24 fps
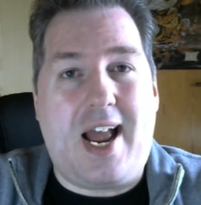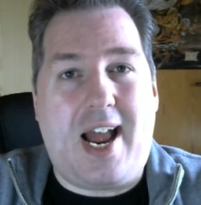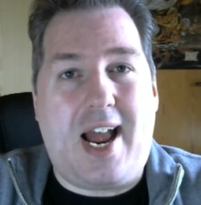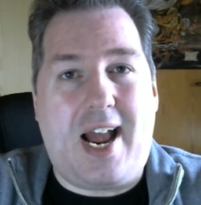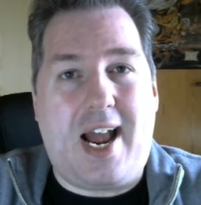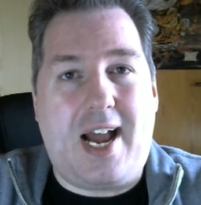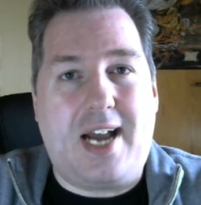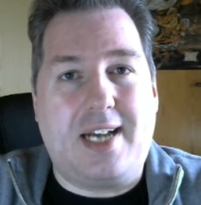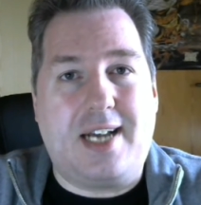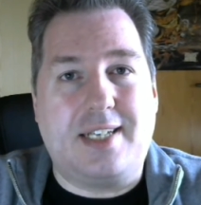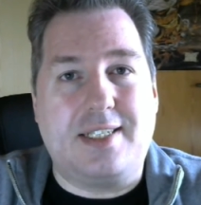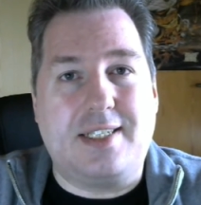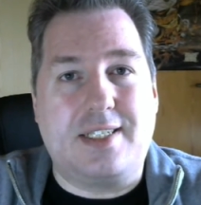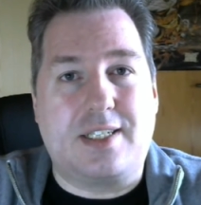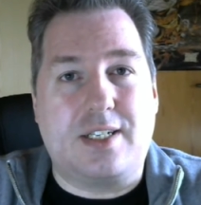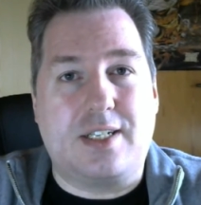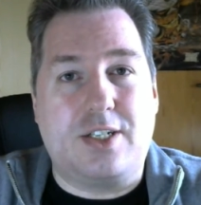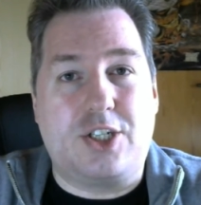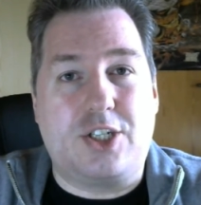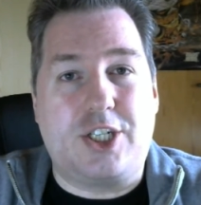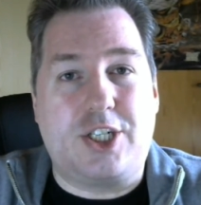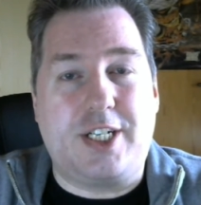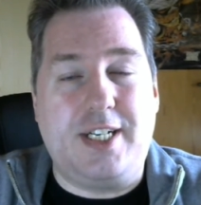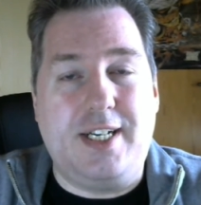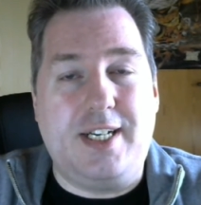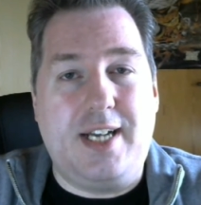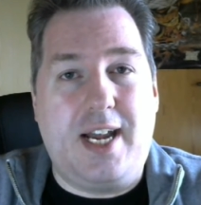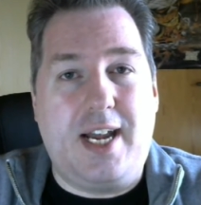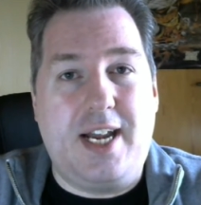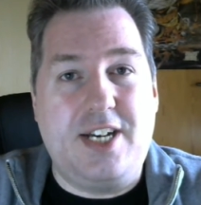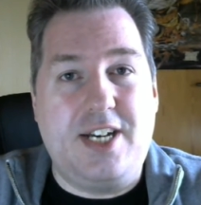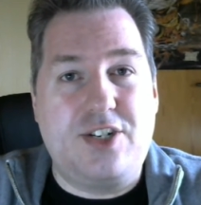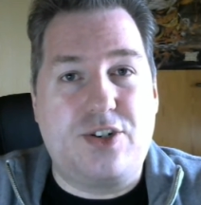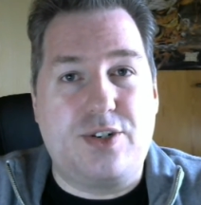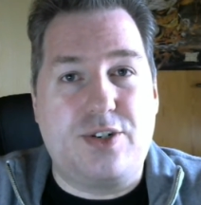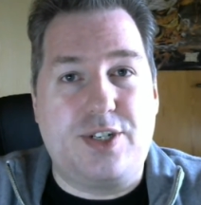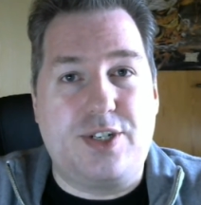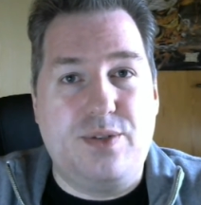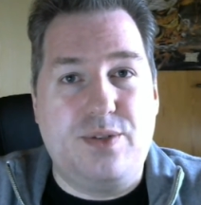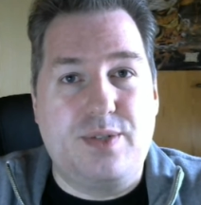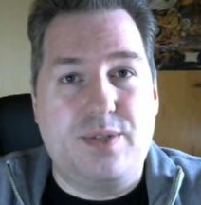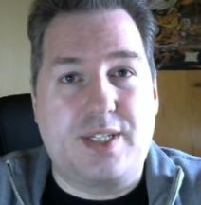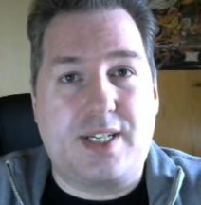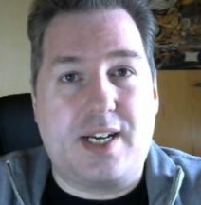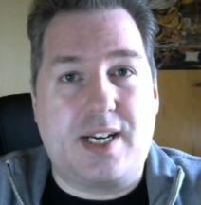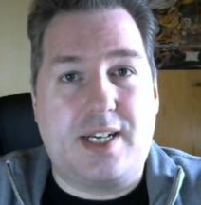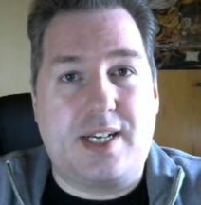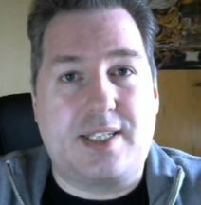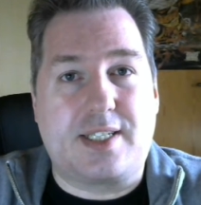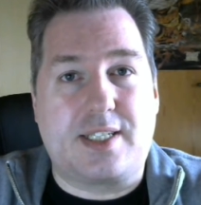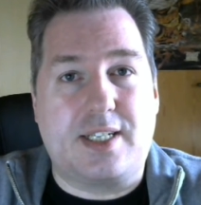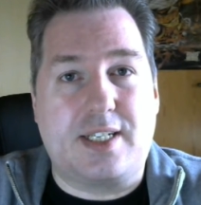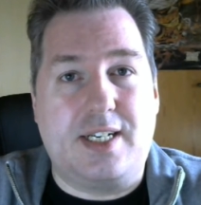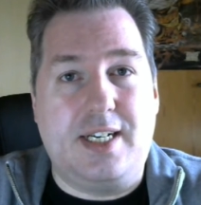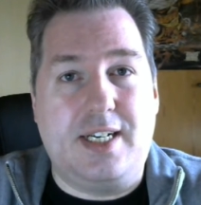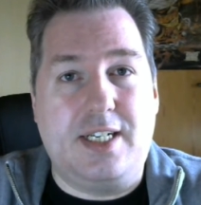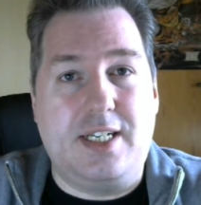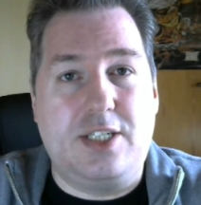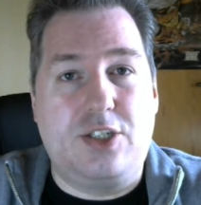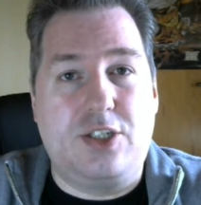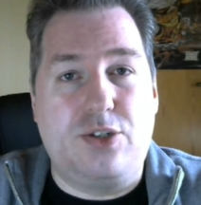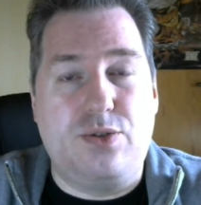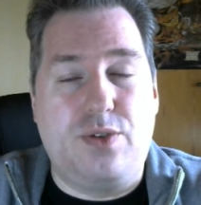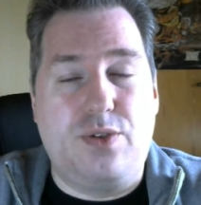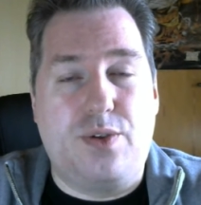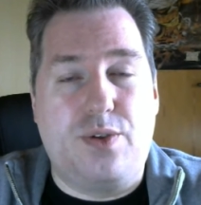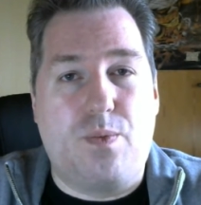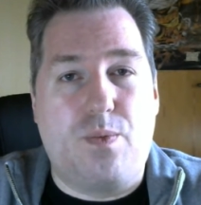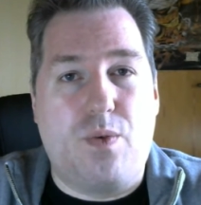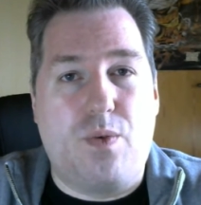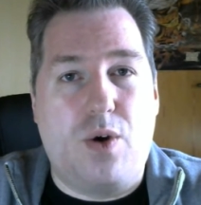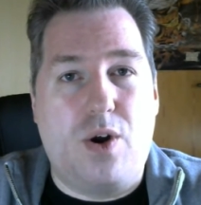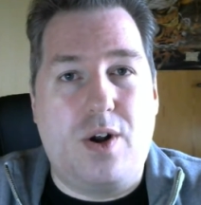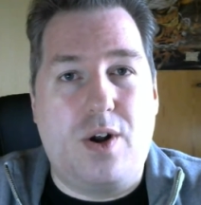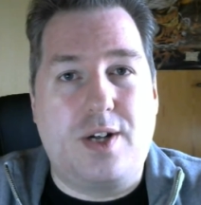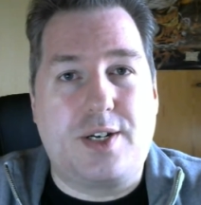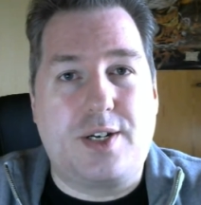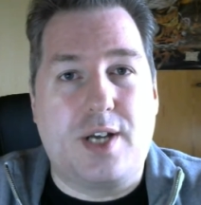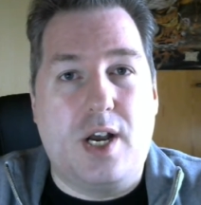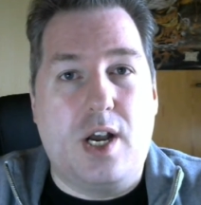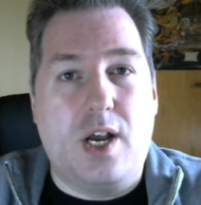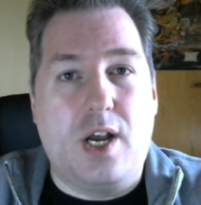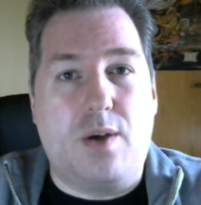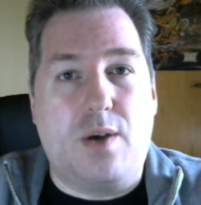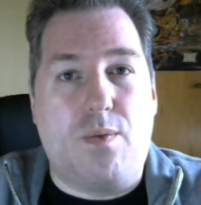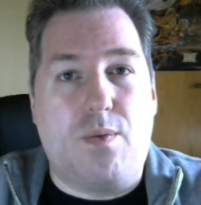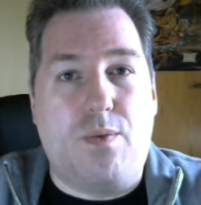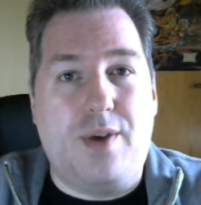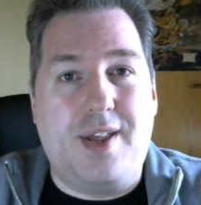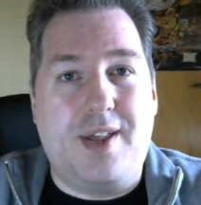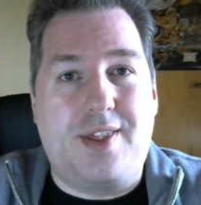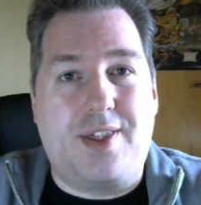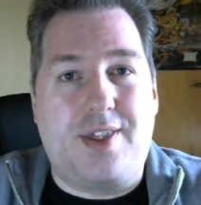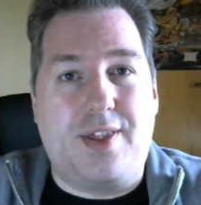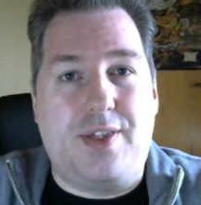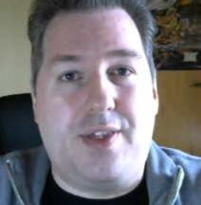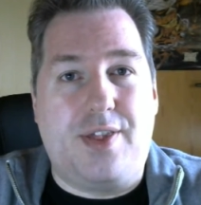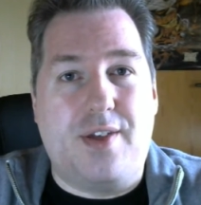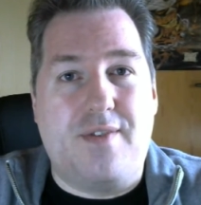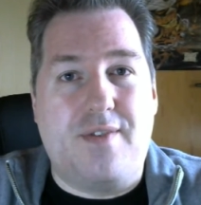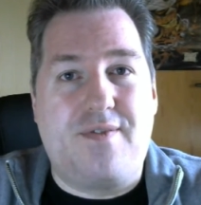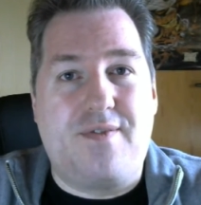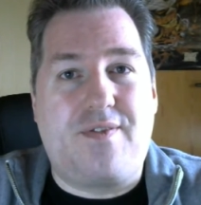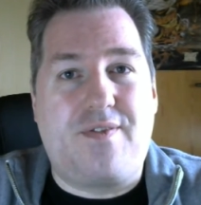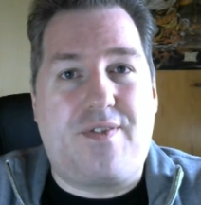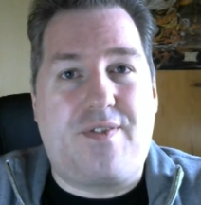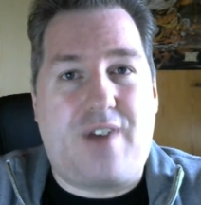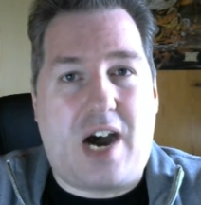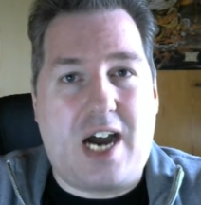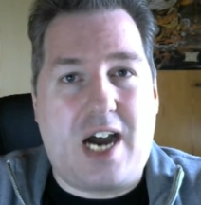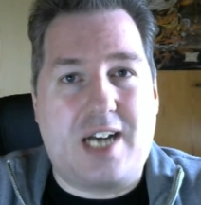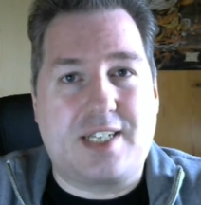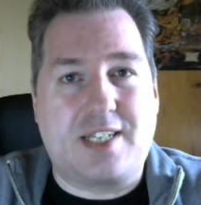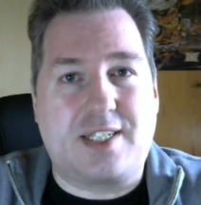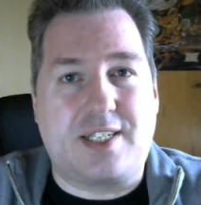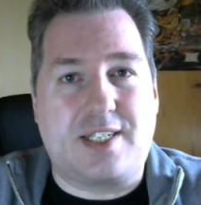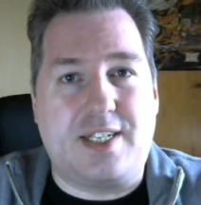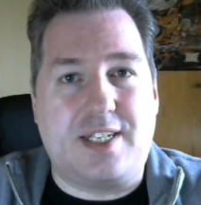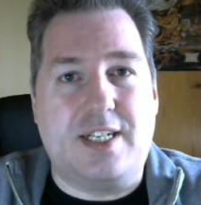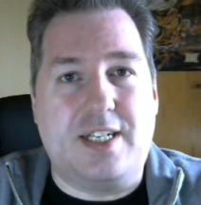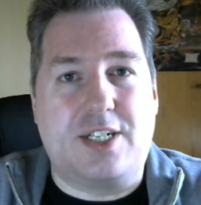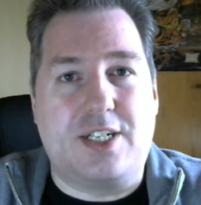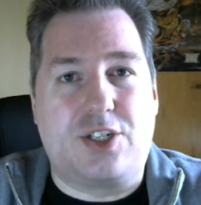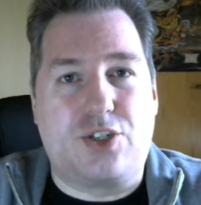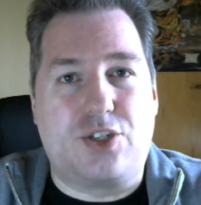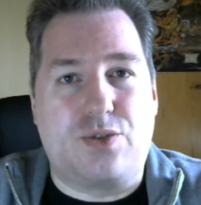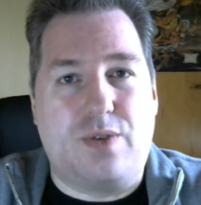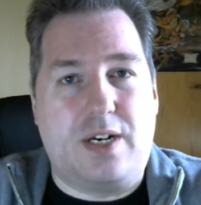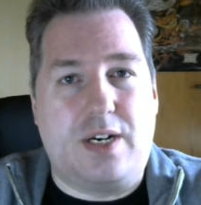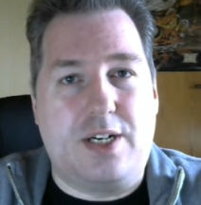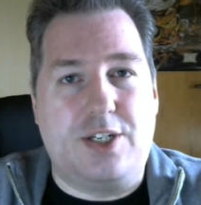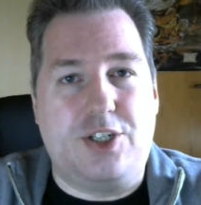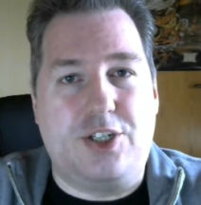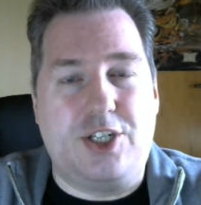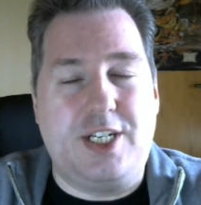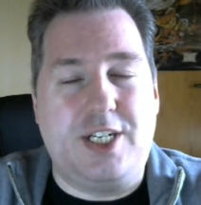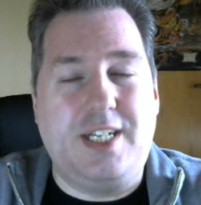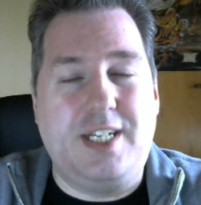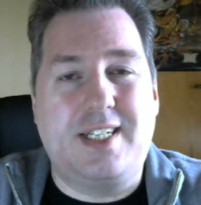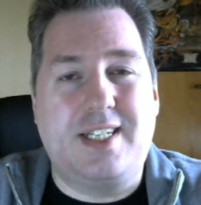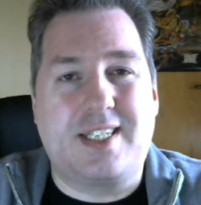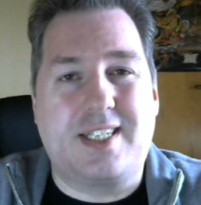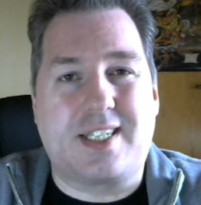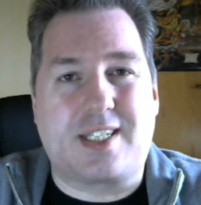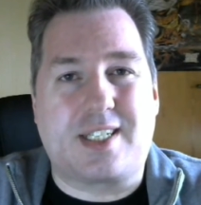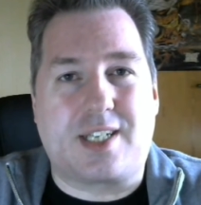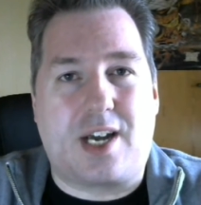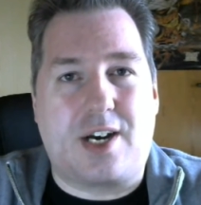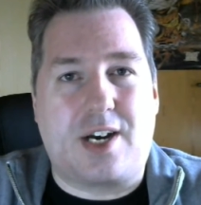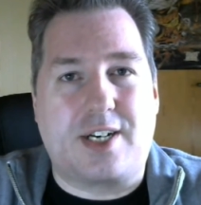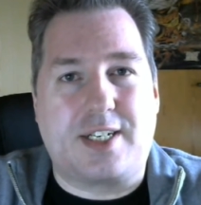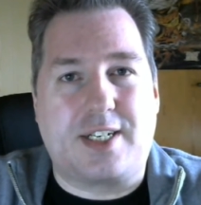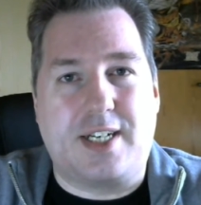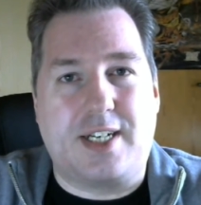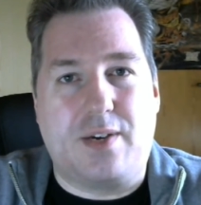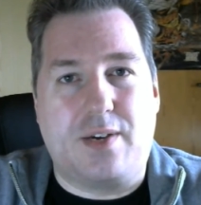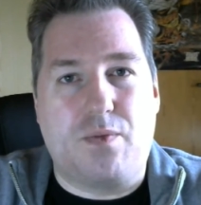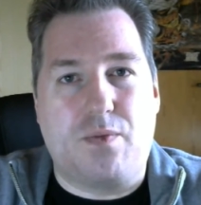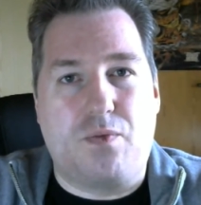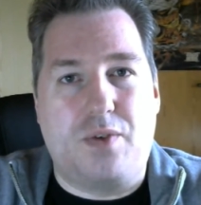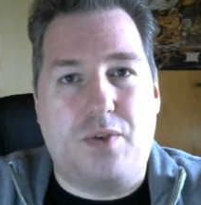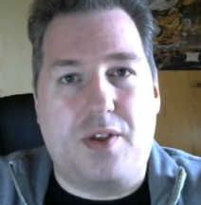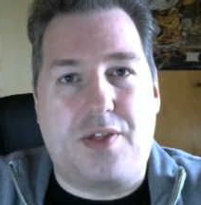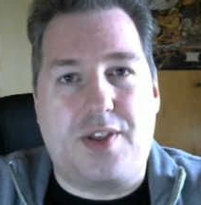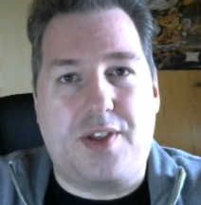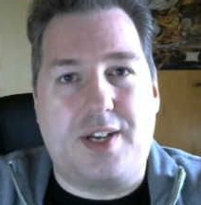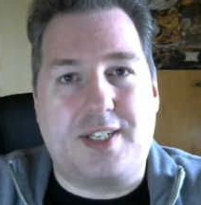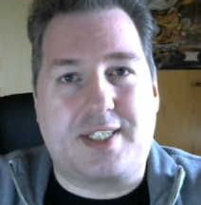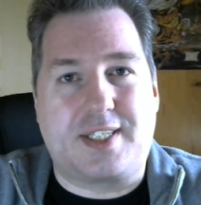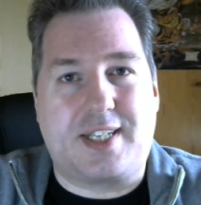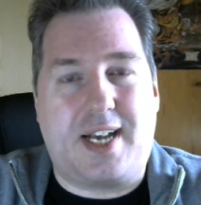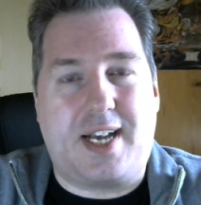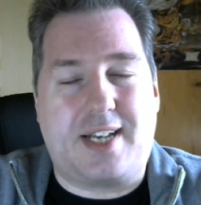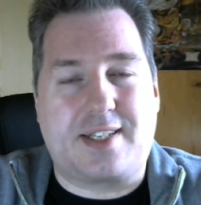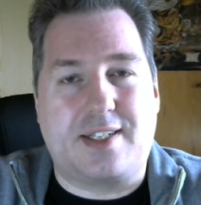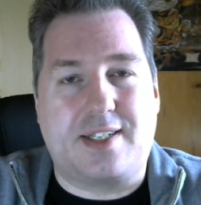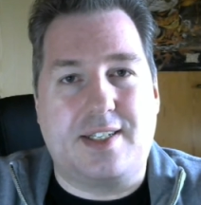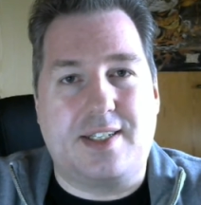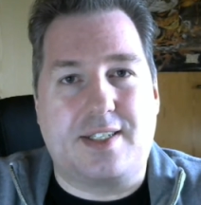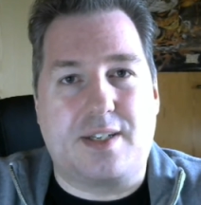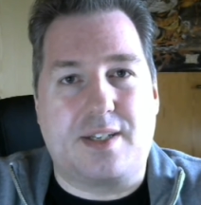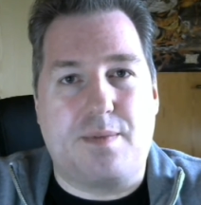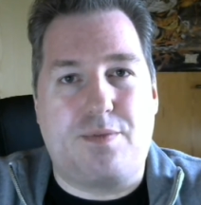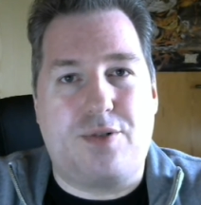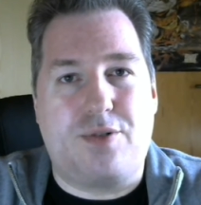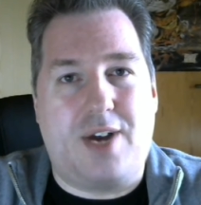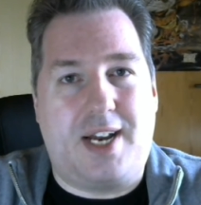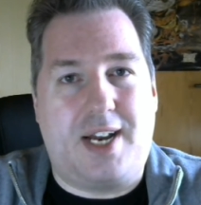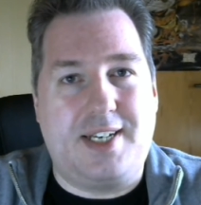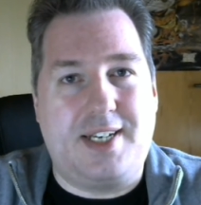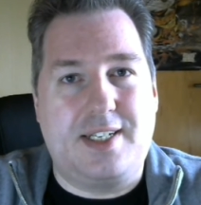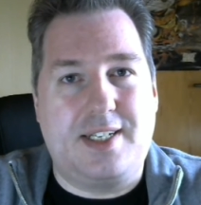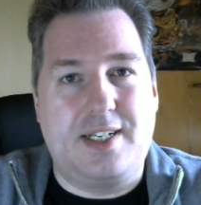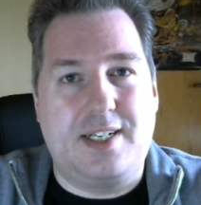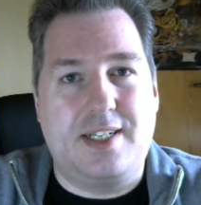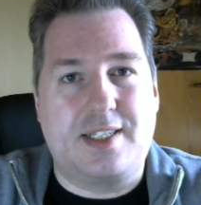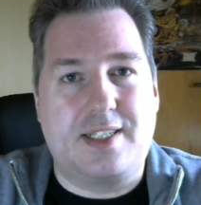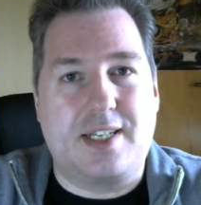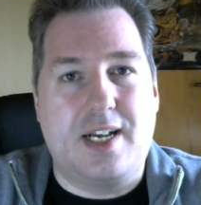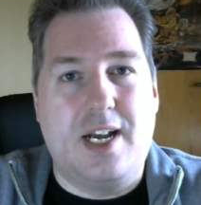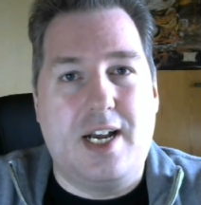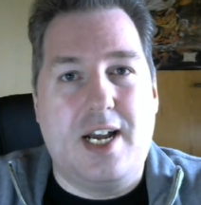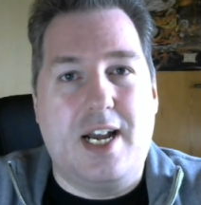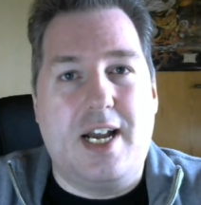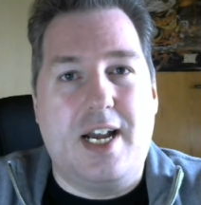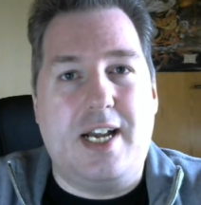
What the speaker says: And she introduced us into the world with the Farseer trilogy, starting with Assassin's Apprentice.